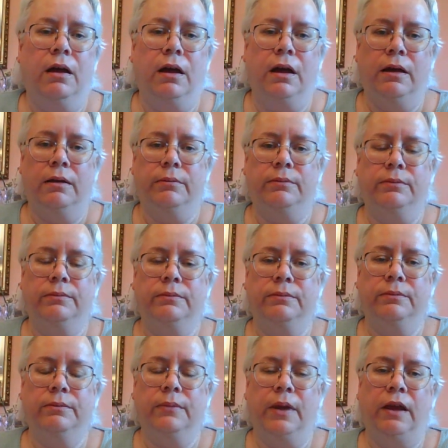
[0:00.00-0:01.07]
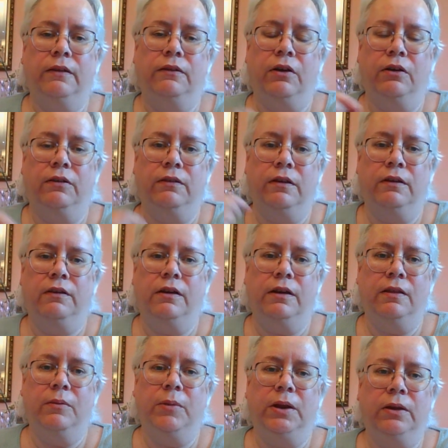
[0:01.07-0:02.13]
I start stitching
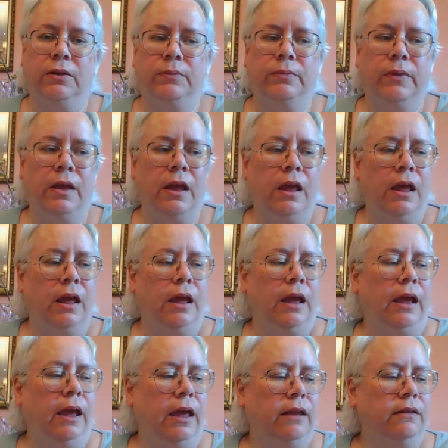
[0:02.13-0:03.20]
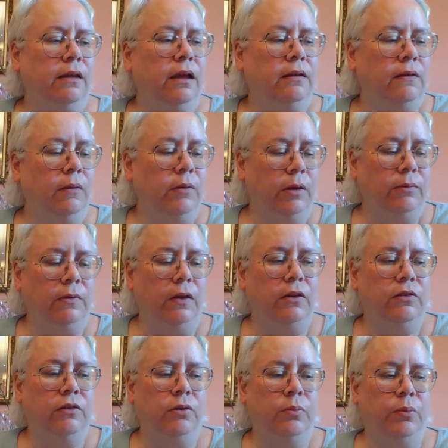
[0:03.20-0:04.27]
in the middle. And sometimes I
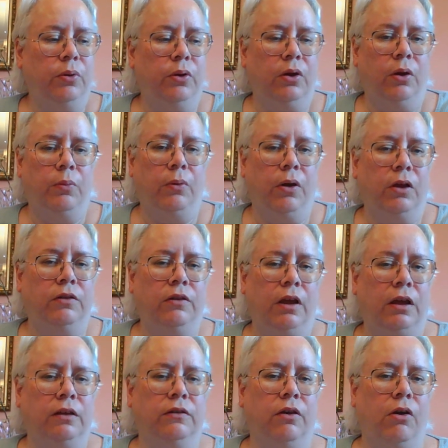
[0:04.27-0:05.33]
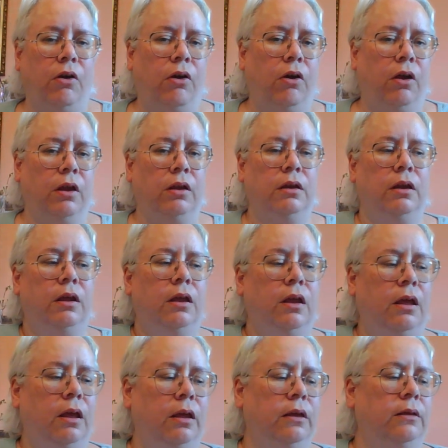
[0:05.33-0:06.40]
do put a project on
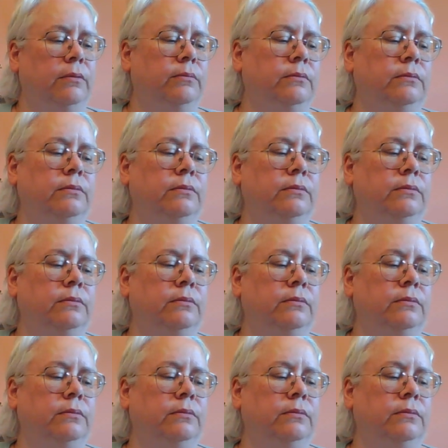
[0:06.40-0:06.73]
a